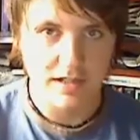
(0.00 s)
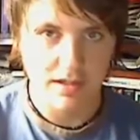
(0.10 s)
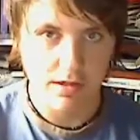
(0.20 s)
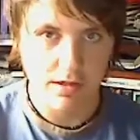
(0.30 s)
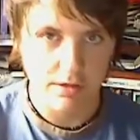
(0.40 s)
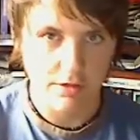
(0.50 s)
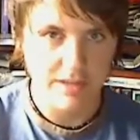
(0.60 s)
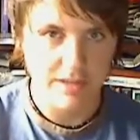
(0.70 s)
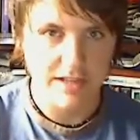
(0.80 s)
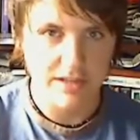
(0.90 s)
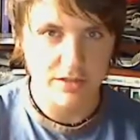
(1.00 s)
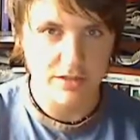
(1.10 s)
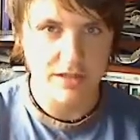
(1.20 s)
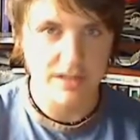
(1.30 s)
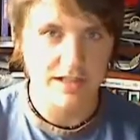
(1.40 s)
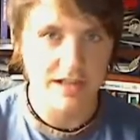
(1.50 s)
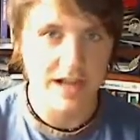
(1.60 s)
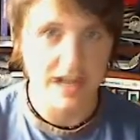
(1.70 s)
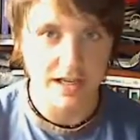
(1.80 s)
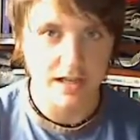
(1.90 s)
a three days, two nights
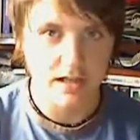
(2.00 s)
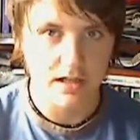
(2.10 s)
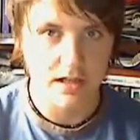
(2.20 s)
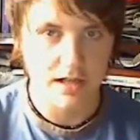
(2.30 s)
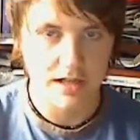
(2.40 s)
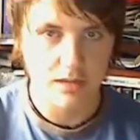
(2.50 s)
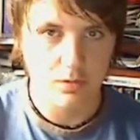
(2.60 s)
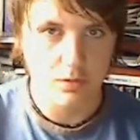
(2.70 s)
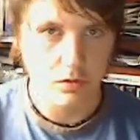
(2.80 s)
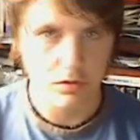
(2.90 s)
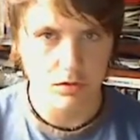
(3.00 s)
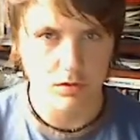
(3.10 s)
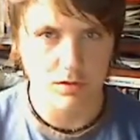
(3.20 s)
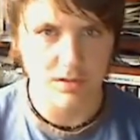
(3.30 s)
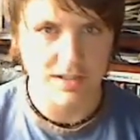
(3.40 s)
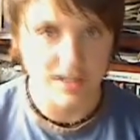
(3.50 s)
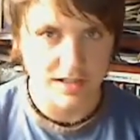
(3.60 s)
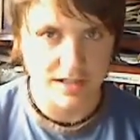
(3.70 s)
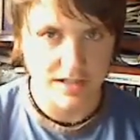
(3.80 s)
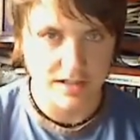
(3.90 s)
hike and walk where we'd
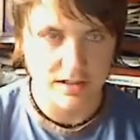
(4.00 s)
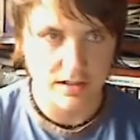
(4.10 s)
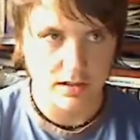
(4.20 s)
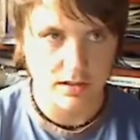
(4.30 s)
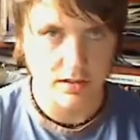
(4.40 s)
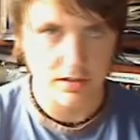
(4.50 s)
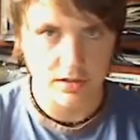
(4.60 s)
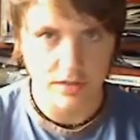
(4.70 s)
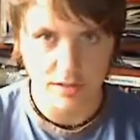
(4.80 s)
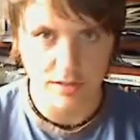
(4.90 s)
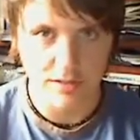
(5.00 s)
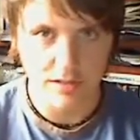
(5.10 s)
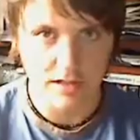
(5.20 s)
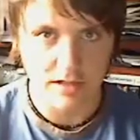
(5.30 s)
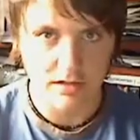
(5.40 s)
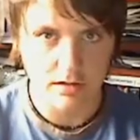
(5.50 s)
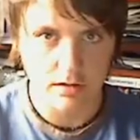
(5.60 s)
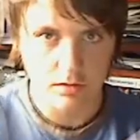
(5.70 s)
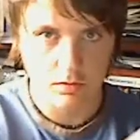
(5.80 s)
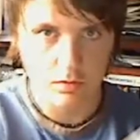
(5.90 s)
stayed two campsites
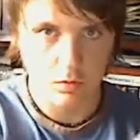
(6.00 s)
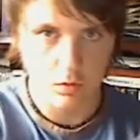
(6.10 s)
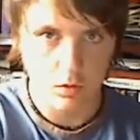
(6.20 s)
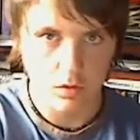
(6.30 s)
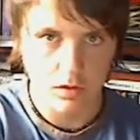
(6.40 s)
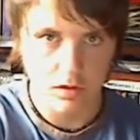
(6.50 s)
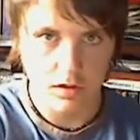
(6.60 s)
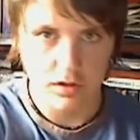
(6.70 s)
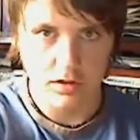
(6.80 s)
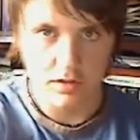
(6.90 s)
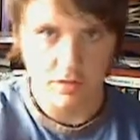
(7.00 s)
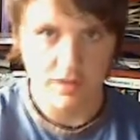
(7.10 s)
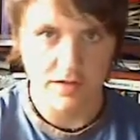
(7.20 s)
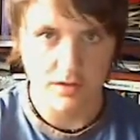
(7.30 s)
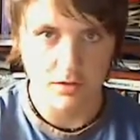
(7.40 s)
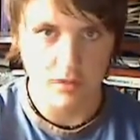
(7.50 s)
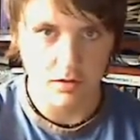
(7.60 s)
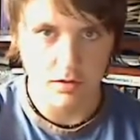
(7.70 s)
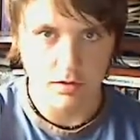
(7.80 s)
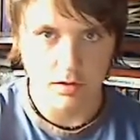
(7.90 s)
and walk to the first
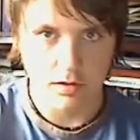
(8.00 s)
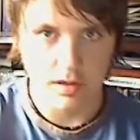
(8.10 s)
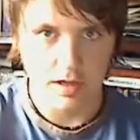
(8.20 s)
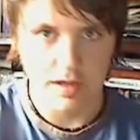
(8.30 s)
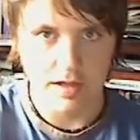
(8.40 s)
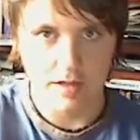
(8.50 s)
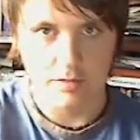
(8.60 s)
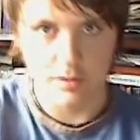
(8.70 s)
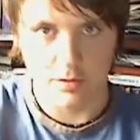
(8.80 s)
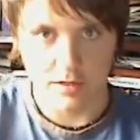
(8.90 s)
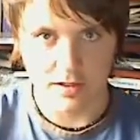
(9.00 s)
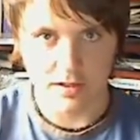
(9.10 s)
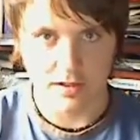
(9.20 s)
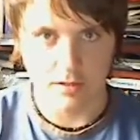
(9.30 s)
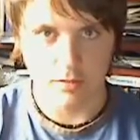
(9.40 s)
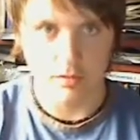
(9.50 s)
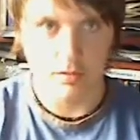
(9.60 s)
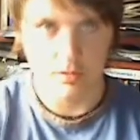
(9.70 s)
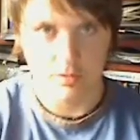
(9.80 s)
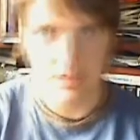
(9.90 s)
one, and then between the two
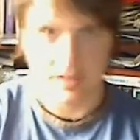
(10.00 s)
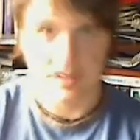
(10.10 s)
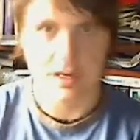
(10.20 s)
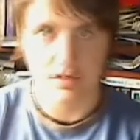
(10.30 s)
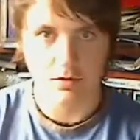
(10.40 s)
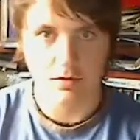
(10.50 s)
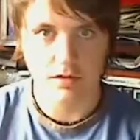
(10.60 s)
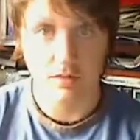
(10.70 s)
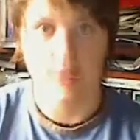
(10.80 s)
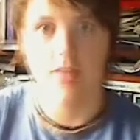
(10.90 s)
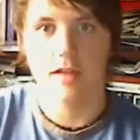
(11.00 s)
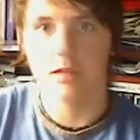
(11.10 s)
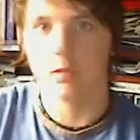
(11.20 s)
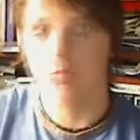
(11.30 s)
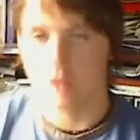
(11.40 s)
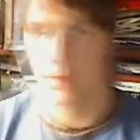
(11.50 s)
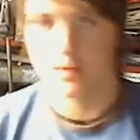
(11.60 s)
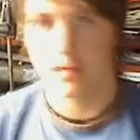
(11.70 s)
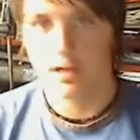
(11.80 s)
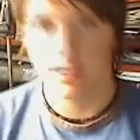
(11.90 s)
up to the next one, and then walk
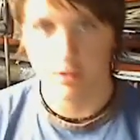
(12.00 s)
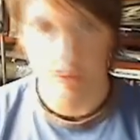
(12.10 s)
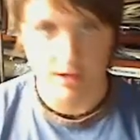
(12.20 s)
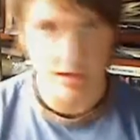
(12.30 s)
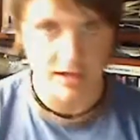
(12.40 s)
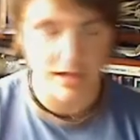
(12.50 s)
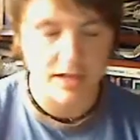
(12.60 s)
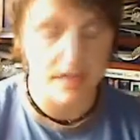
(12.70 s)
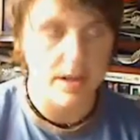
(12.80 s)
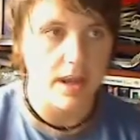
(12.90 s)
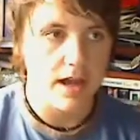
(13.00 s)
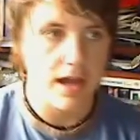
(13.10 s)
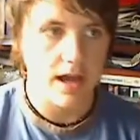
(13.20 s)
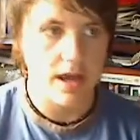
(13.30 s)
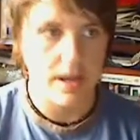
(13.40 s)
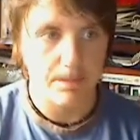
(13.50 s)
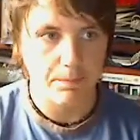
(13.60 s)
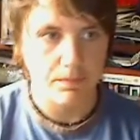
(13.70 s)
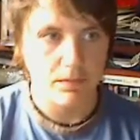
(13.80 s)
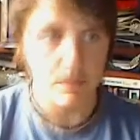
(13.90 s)
home again on the third day. Um,